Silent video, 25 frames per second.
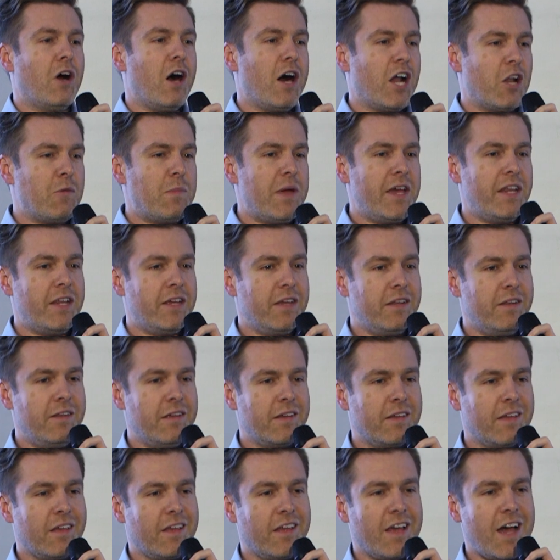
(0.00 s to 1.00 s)
an
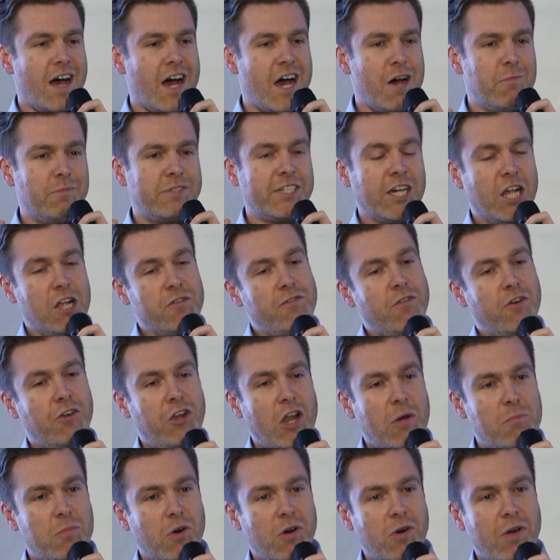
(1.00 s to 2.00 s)
automated telephone
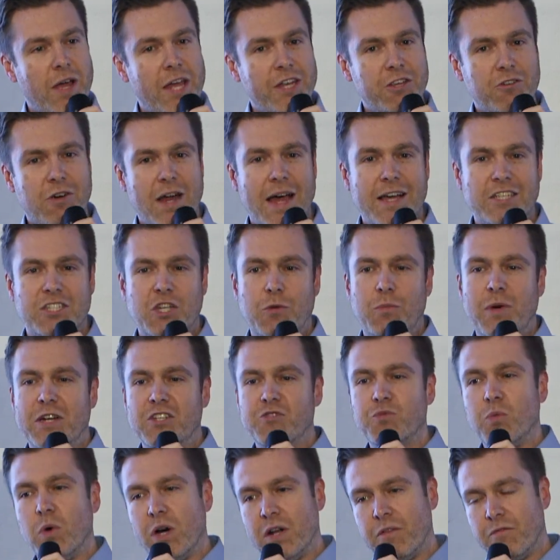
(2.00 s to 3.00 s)
number and you're asked to
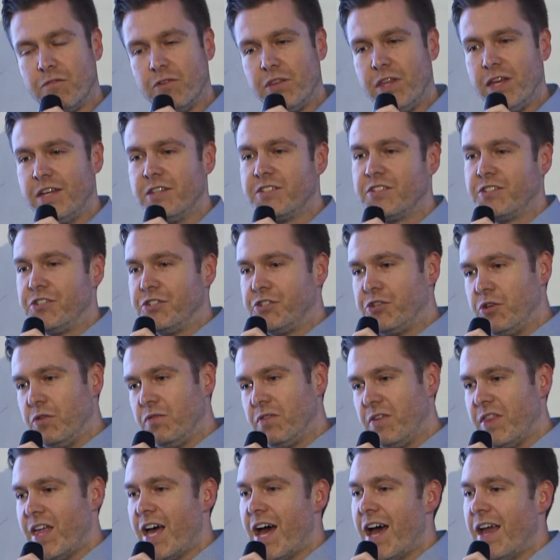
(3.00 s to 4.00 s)
press 1 for this and 2
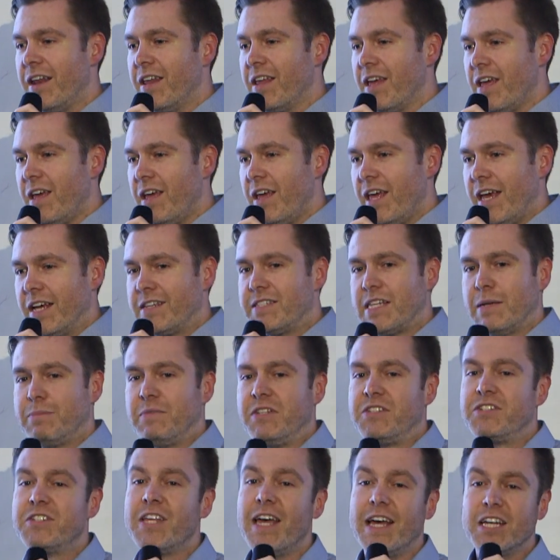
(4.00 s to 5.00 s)
for that,
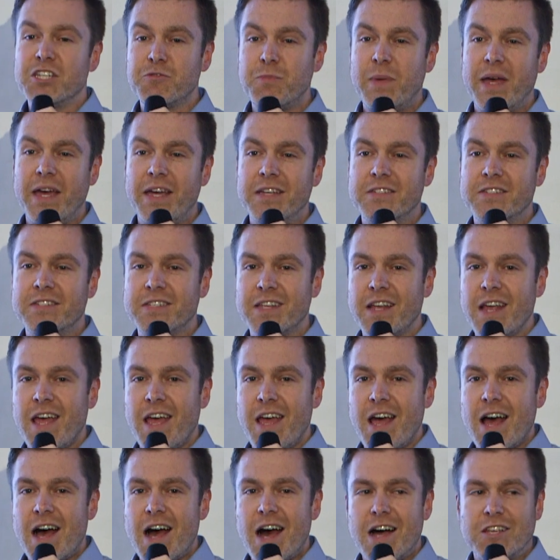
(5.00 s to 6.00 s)
except it's text-based,
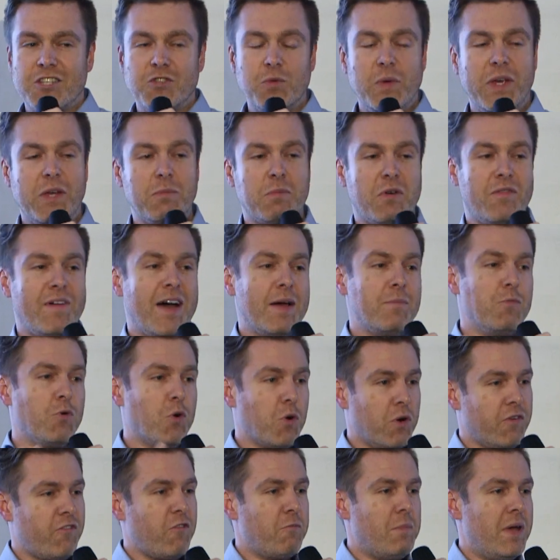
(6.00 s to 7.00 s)
so we can provide
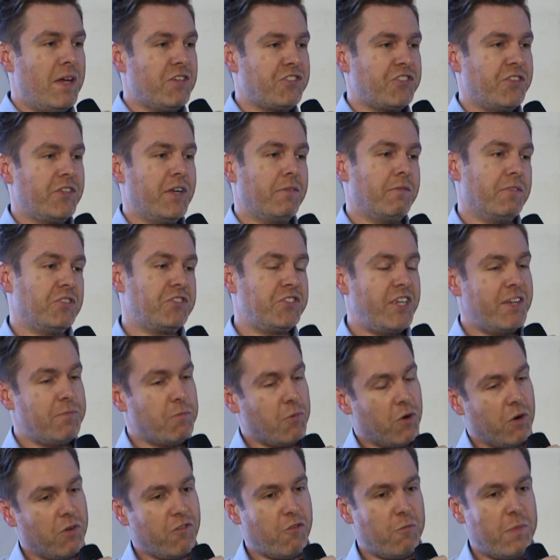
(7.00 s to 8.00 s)
more information and receive
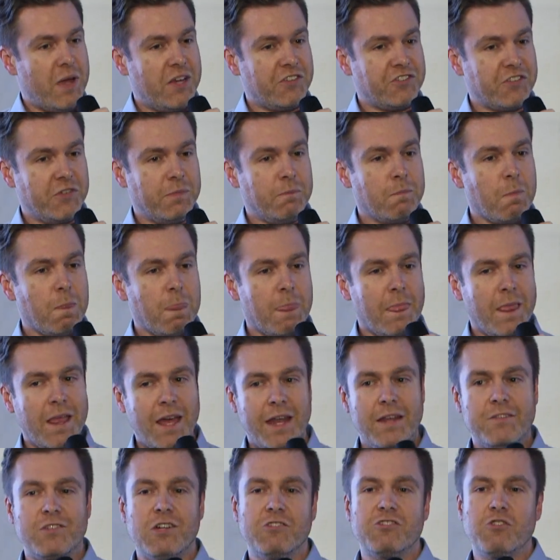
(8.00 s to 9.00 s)
more information,
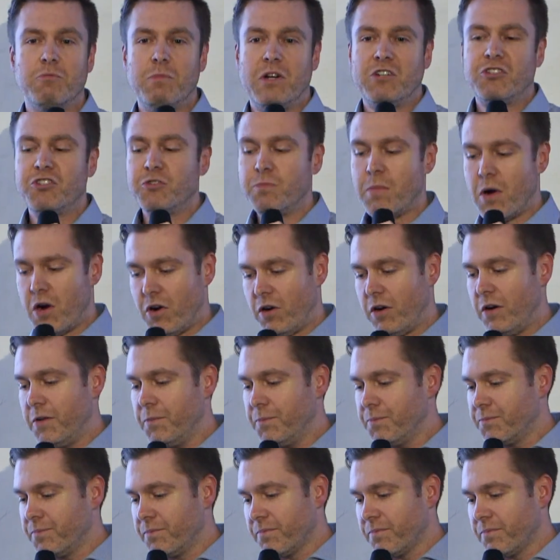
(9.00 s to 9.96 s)
and it's also much smarter.